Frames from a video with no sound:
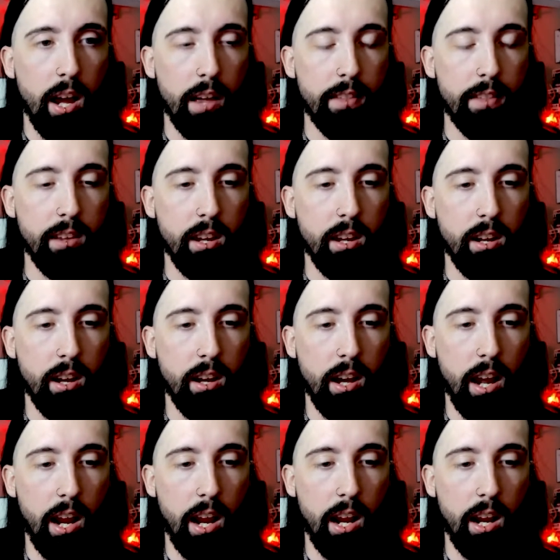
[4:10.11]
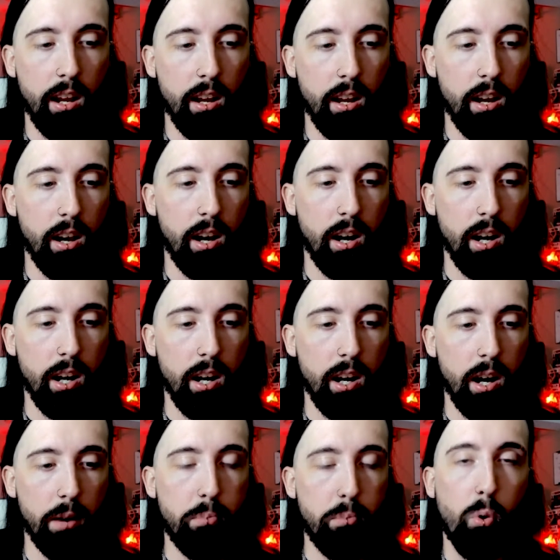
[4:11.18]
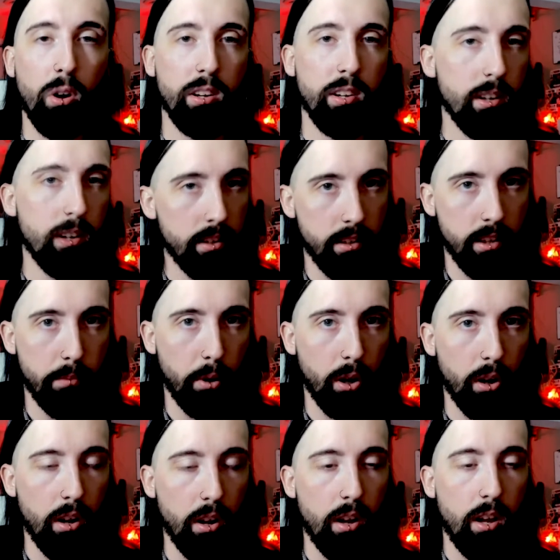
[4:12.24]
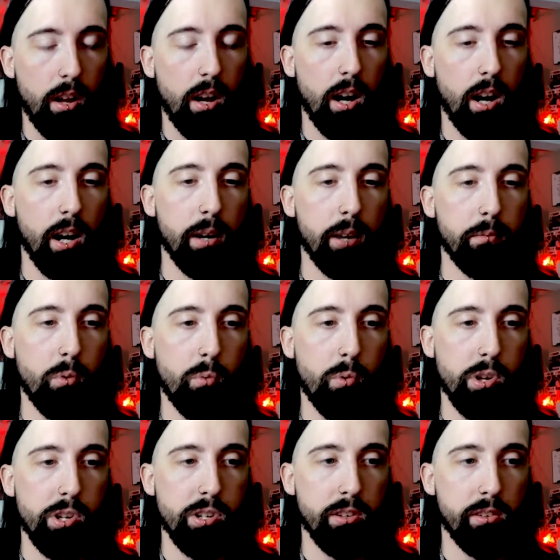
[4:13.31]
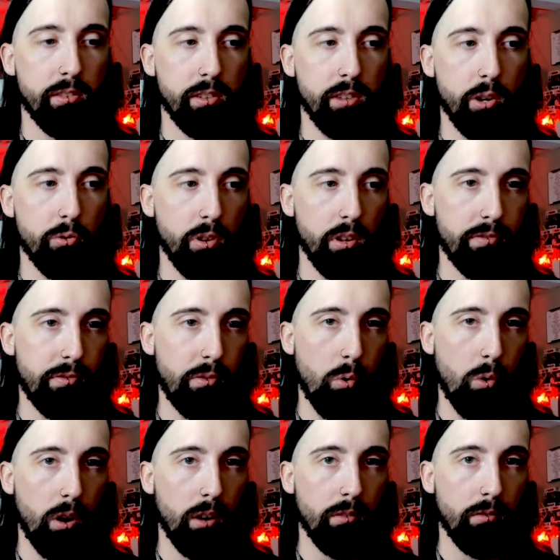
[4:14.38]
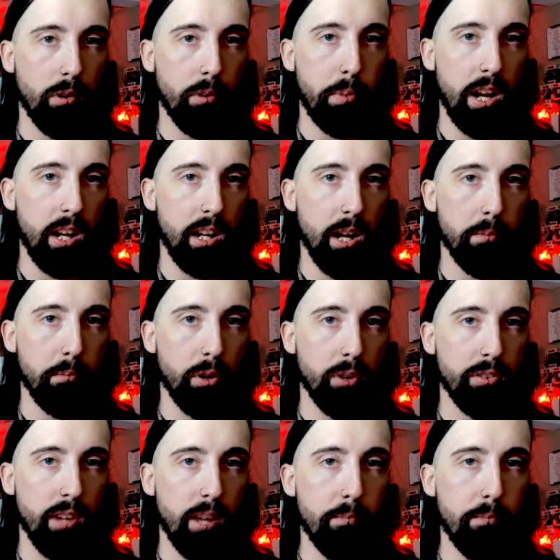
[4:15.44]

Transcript: And then a uh, a port number, um, which is usually four repeating numbers.